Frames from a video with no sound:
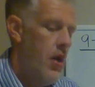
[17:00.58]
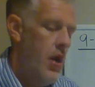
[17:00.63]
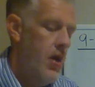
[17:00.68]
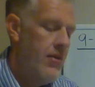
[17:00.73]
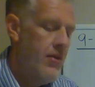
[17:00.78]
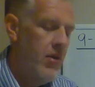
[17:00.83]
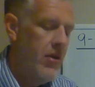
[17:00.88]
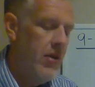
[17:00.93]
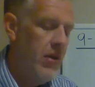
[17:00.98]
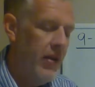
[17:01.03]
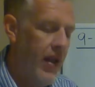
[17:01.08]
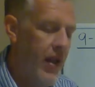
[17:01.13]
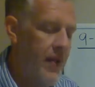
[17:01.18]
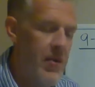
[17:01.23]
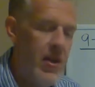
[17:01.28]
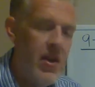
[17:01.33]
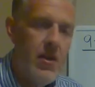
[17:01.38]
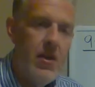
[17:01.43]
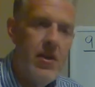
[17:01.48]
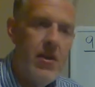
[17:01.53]
And so the
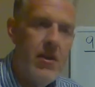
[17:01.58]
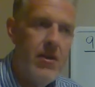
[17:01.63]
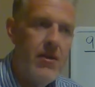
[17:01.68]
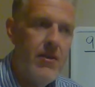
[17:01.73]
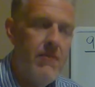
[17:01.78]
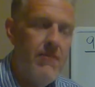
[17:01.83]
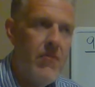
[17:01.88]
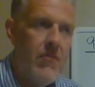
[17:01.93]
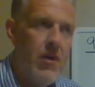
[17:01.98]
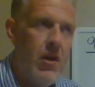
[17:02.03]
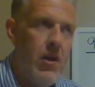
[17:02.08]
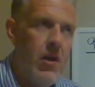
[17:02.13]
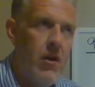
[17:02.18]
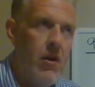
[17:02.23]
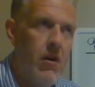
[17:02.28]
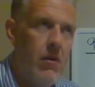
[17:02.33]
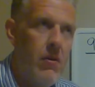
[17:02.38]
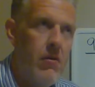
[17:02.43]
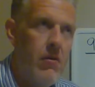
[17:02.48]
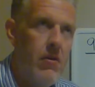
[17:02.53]
dilemma is, you
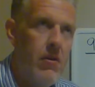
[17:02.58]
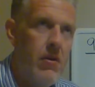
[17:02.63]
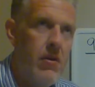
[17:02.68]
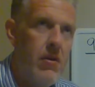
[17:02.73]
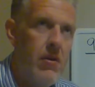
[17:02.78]
know,